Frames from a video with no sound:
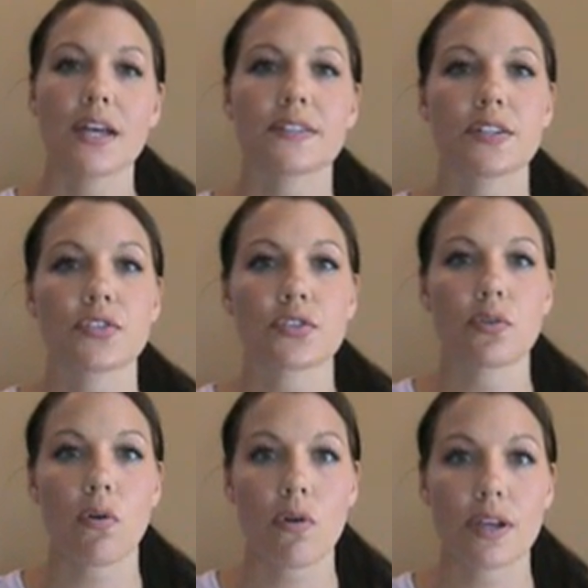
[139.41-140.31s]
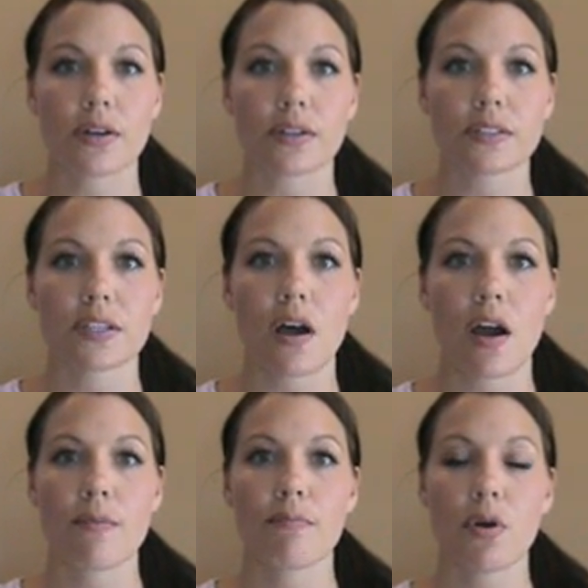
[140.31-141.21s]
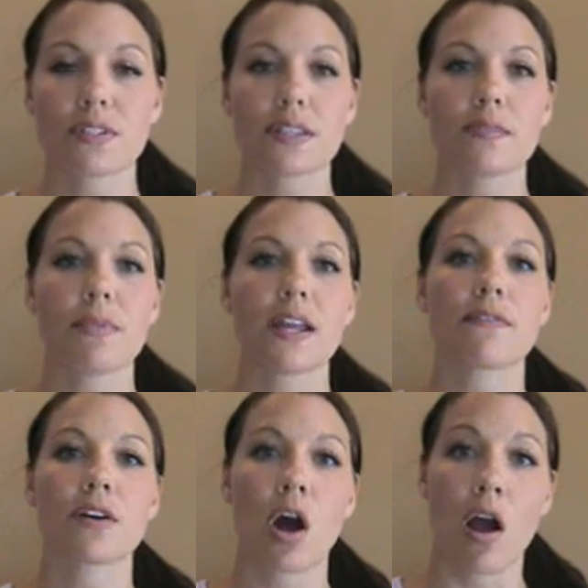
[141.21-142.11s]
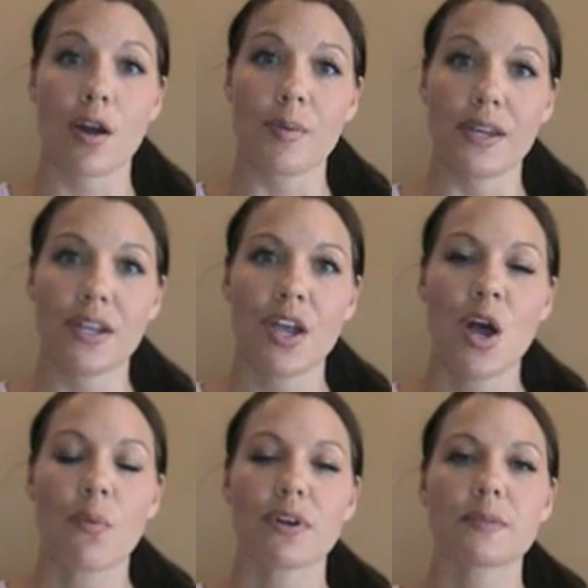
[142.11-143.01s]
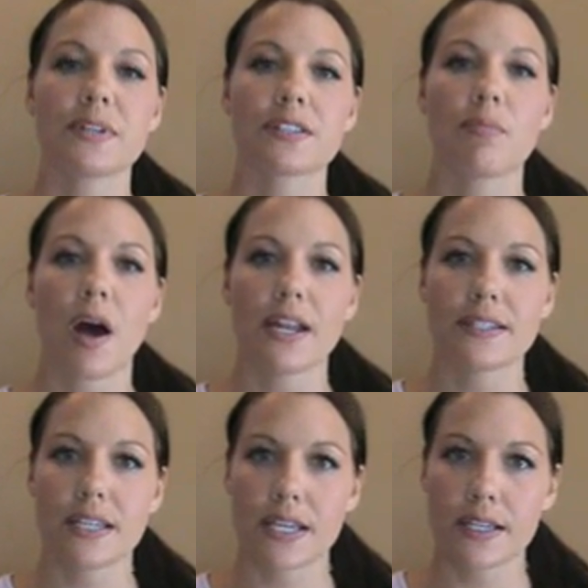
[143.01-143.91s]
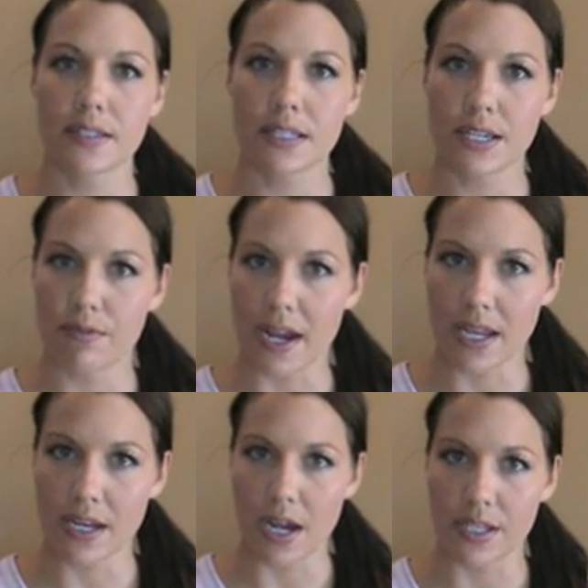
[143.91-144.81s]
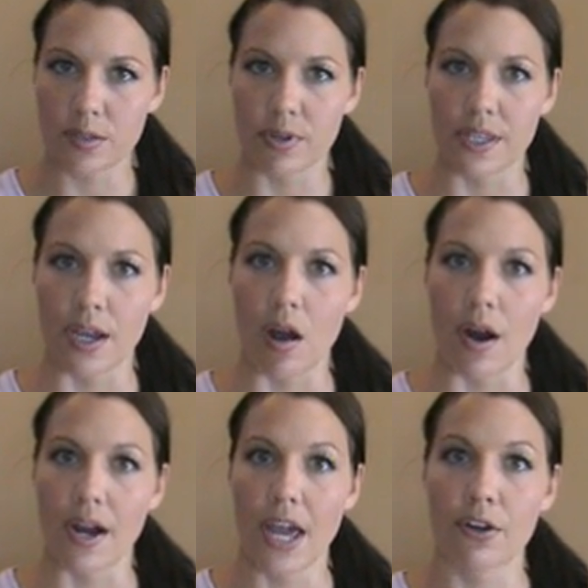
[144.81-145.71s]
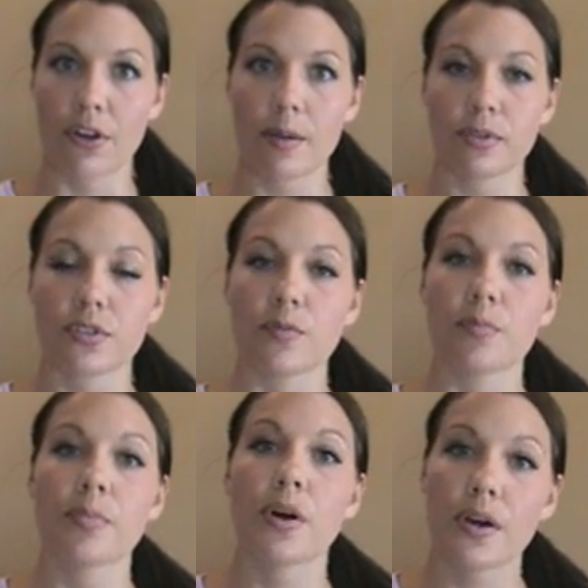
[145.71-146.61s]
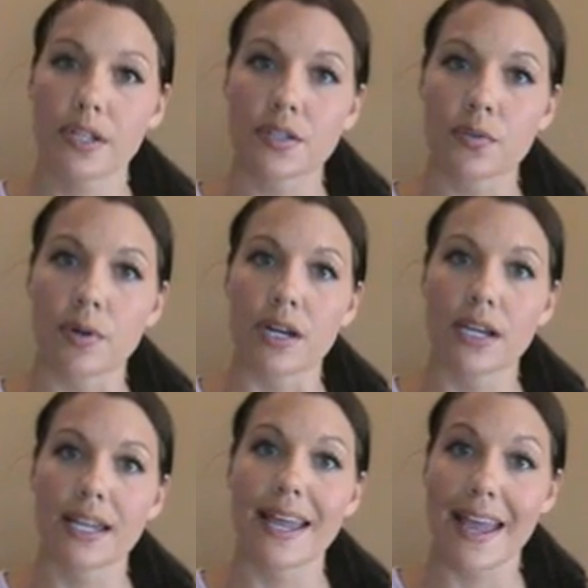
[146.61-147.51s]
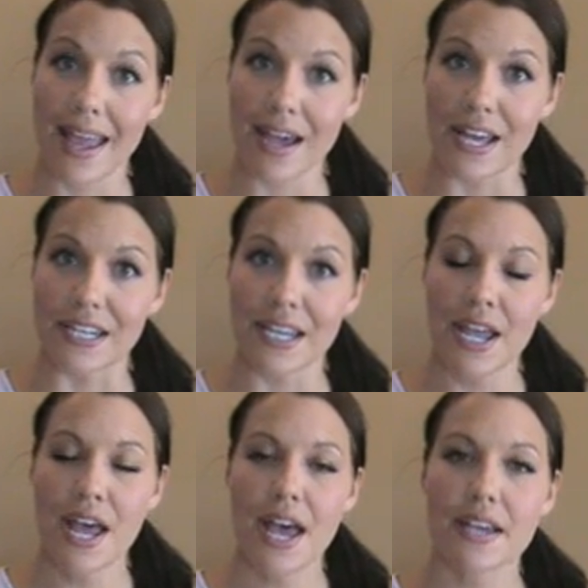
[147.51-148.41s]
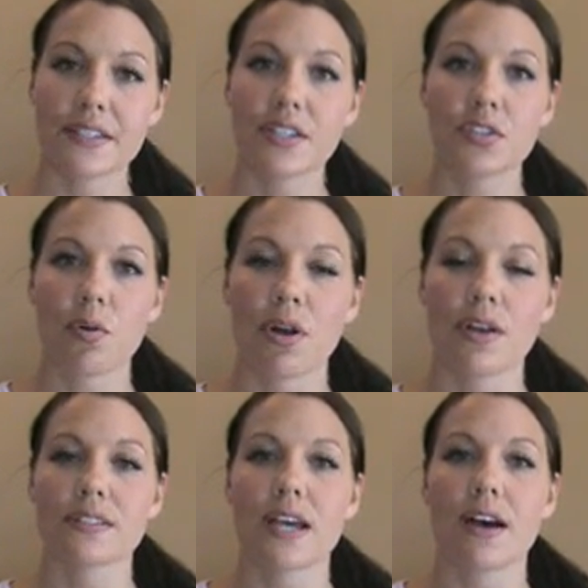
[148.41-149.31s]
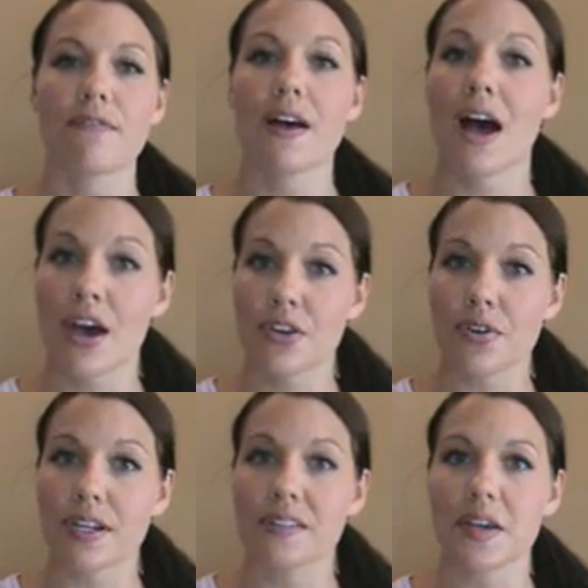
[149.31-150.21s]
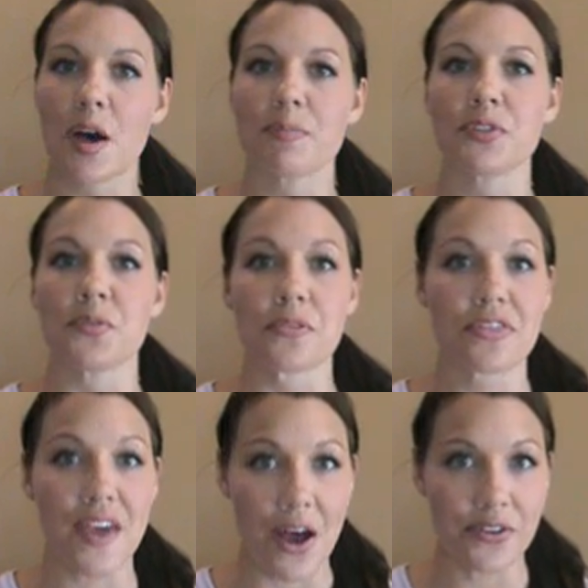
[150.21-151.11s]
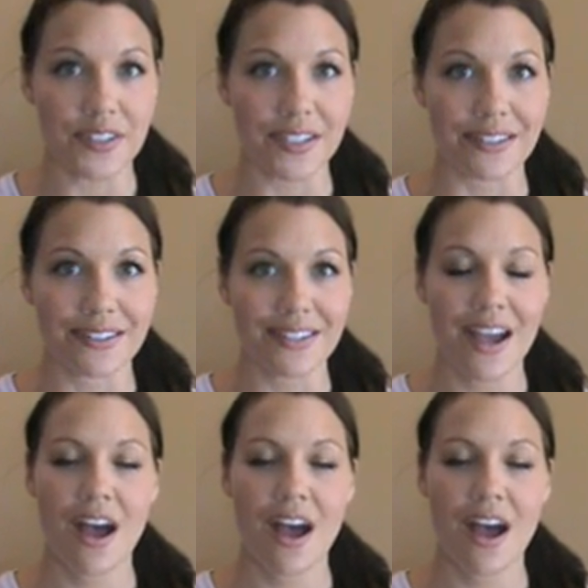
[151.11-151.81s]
Essential oils are mostly made of carbon, which means our bodies easily recognize what they are and are able to put it to work. And essential oils have hundreds up to thousands